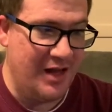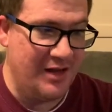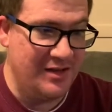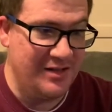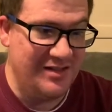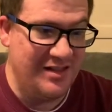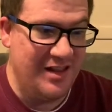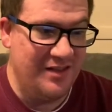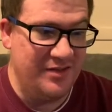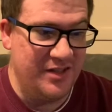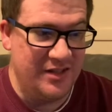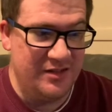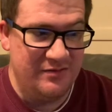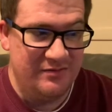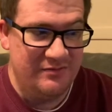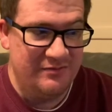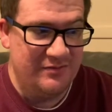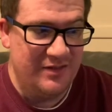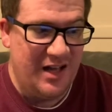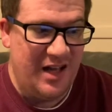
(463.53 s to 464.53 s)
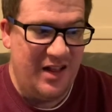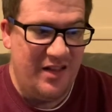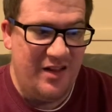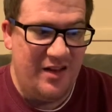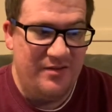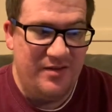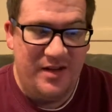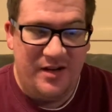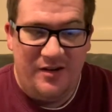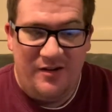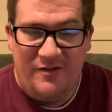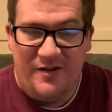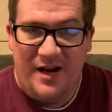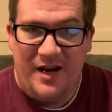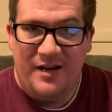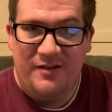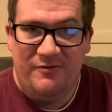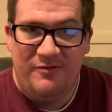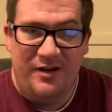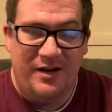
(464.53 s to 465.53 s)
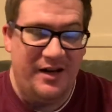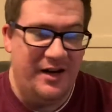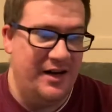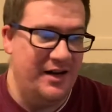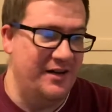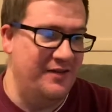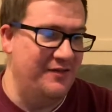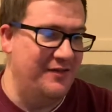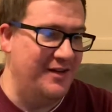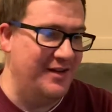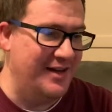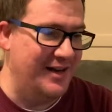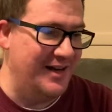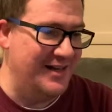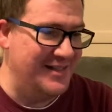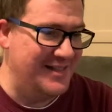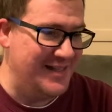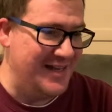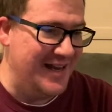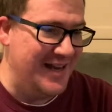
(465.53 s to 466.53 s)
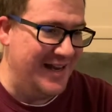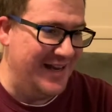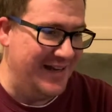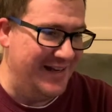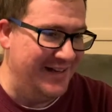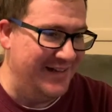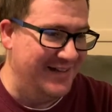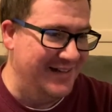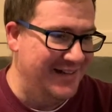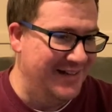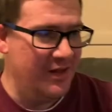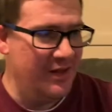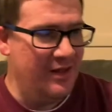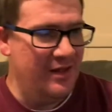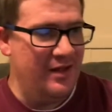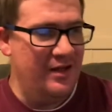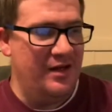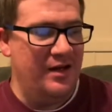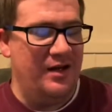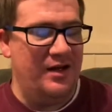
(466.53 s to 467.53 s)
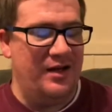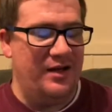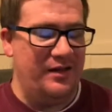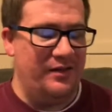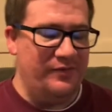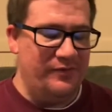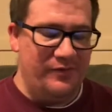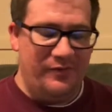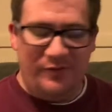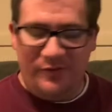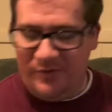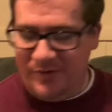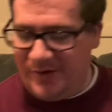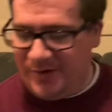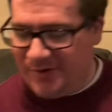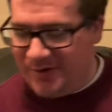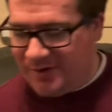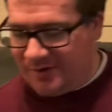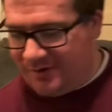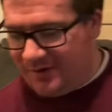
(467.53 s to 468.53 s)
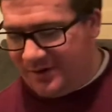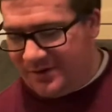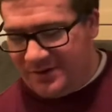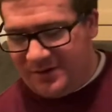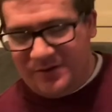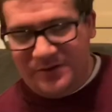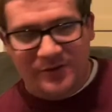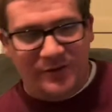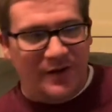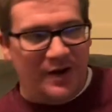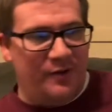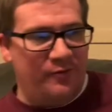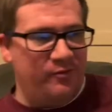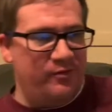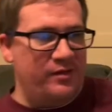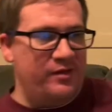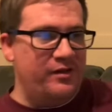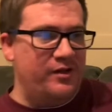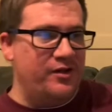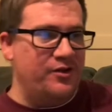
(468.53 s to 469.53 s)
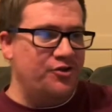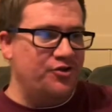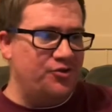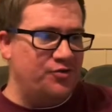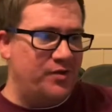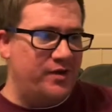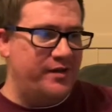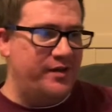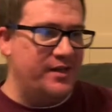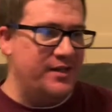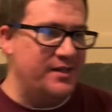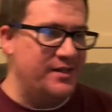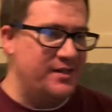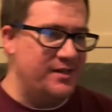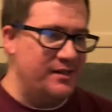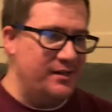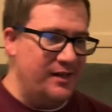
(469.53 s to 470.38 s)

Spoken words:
love it. I love it. Okay, what can I say? Lyrically, too, I really enjoy this.